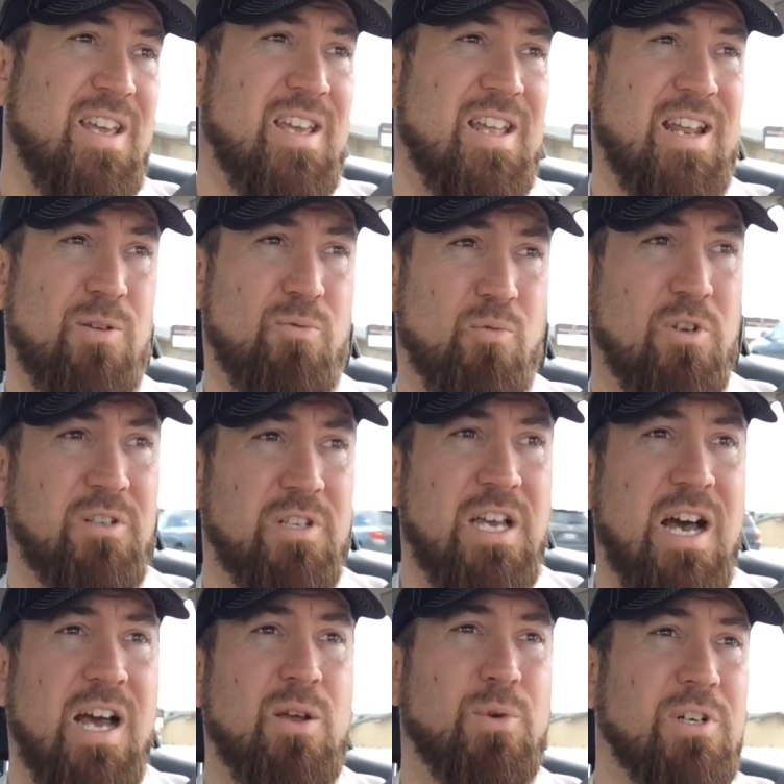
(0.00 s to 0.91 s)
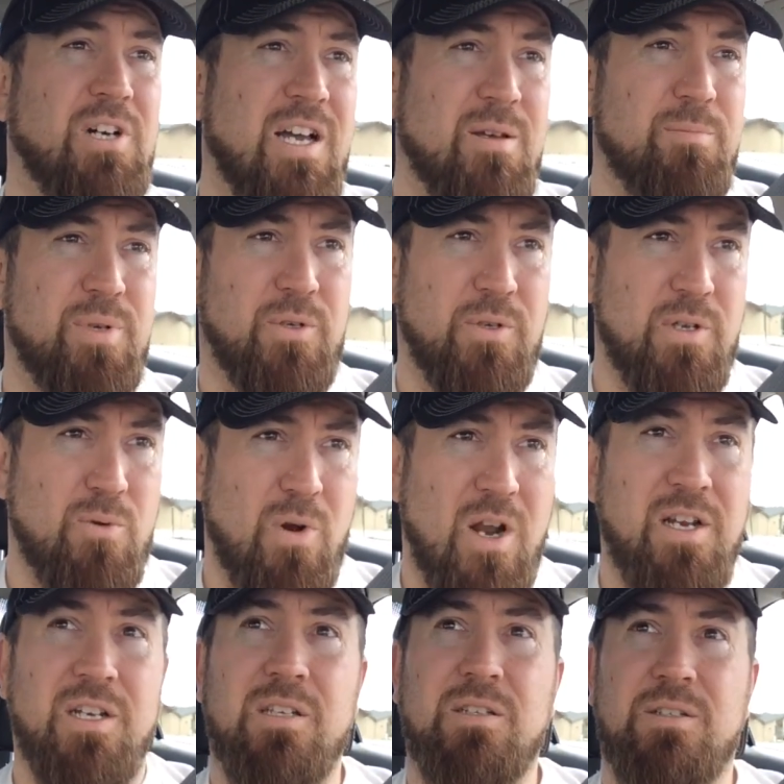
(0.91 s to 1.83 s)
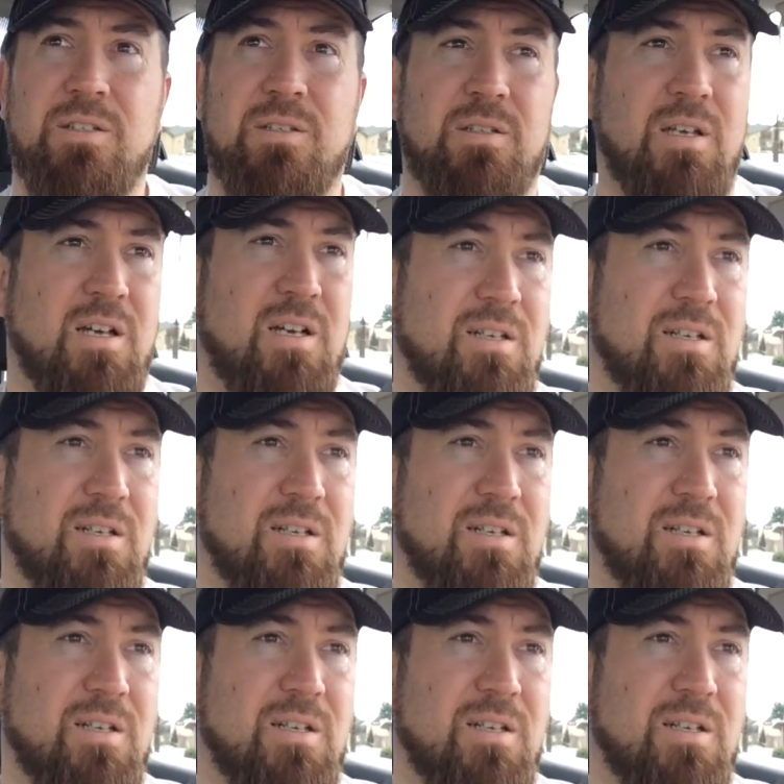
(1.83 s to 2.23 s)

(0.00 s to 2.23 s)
it had really high reliability ratings,